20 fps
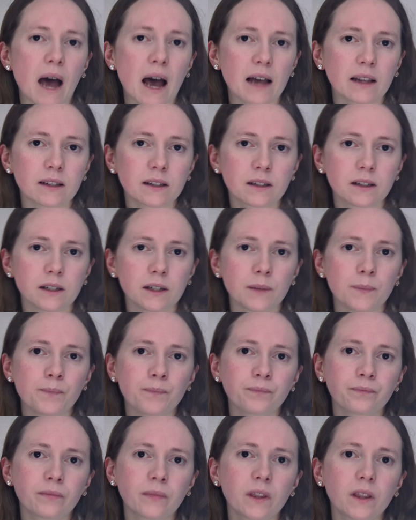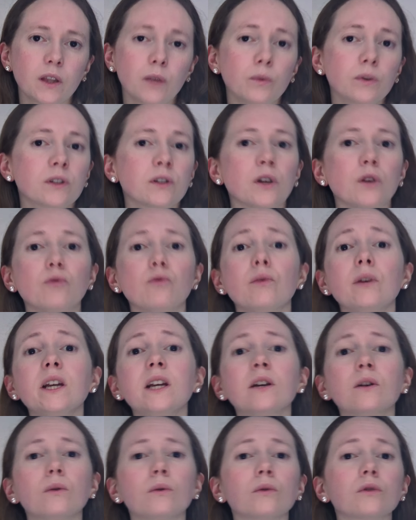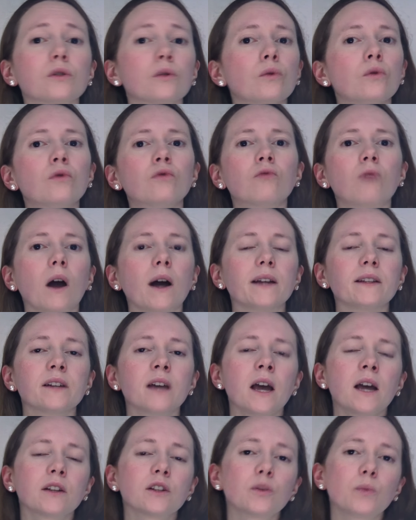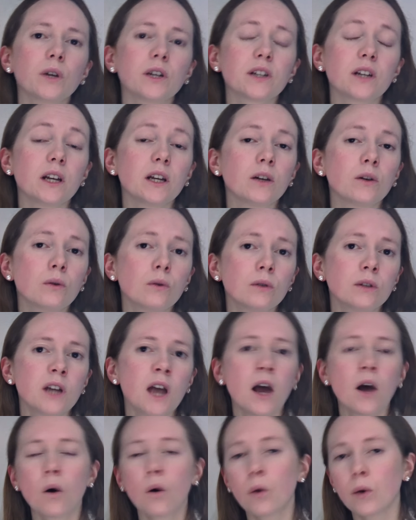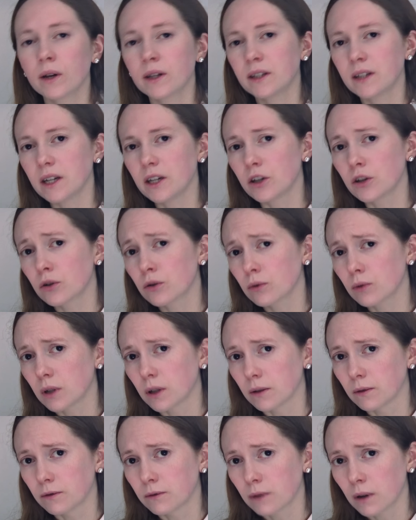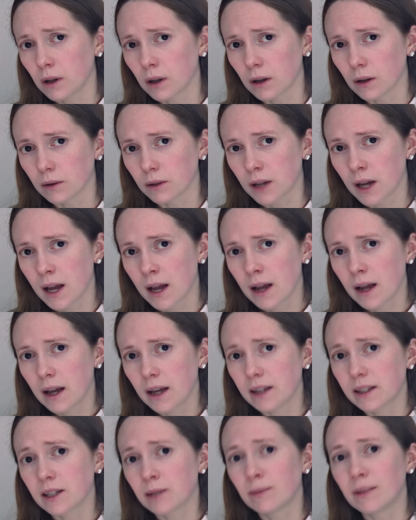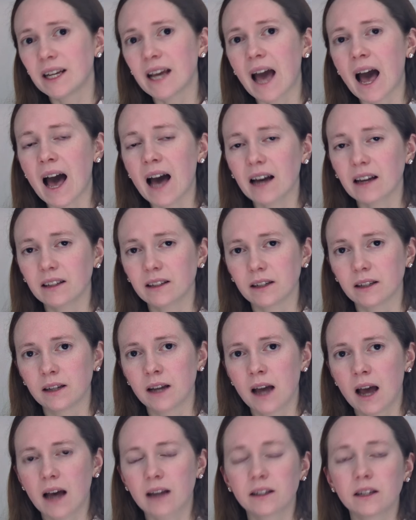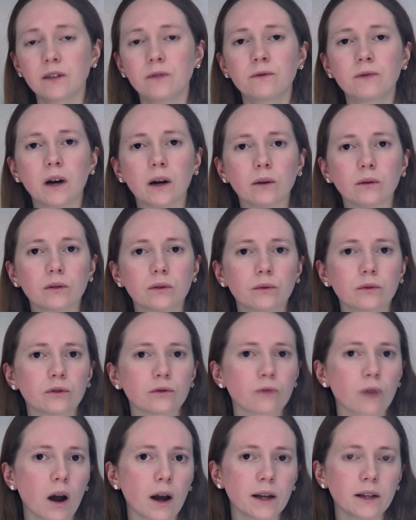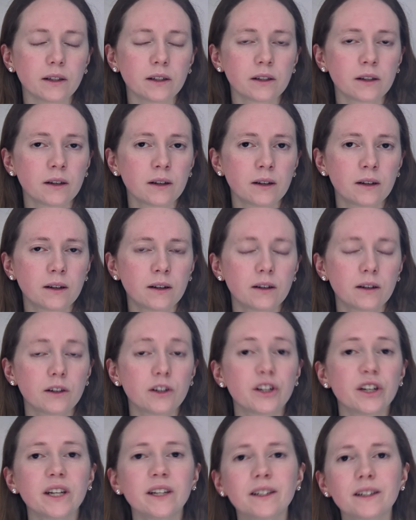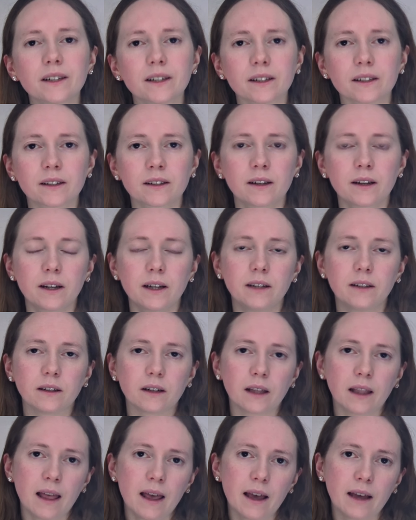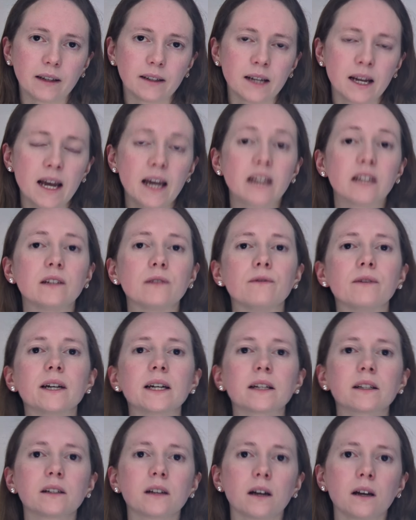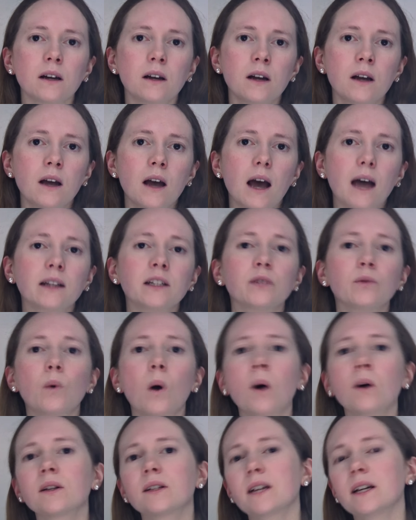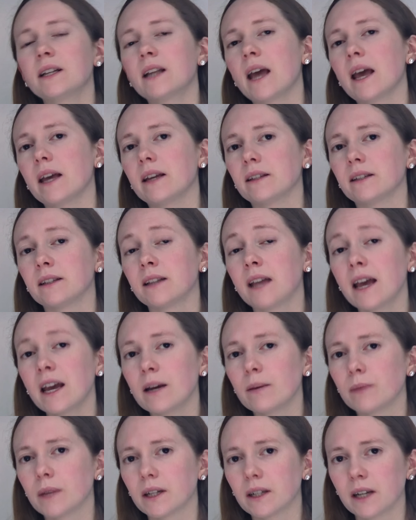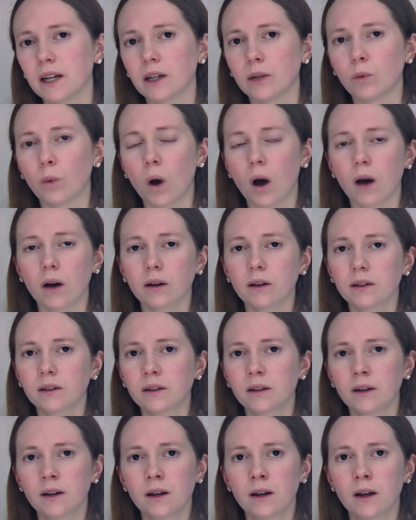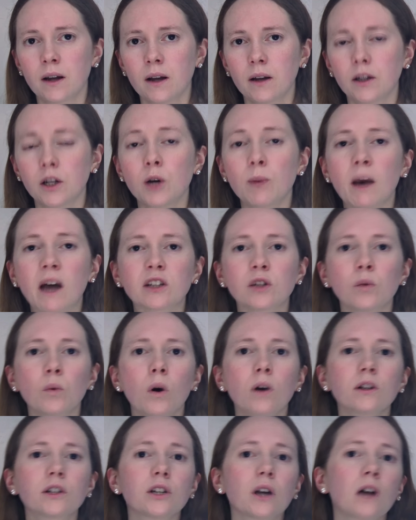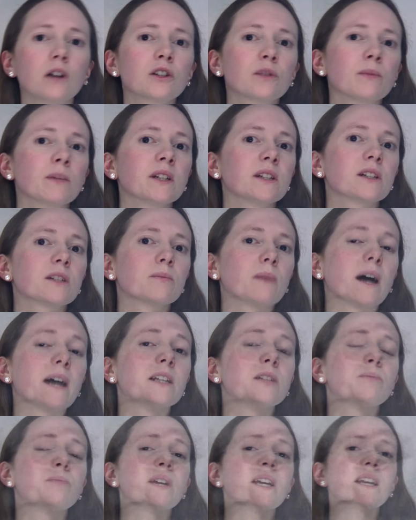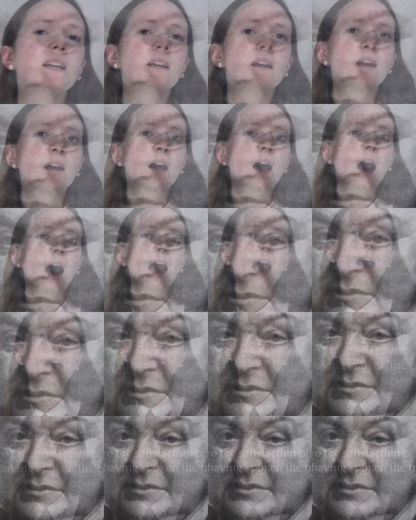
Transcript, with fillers: pastor. There was no recourse or right to which he could or indeed should have followed. He simply acted as he felt was right. Jesus, he declared, is victor, and it was in his name that he had worked. No matter what judgments might be, I have the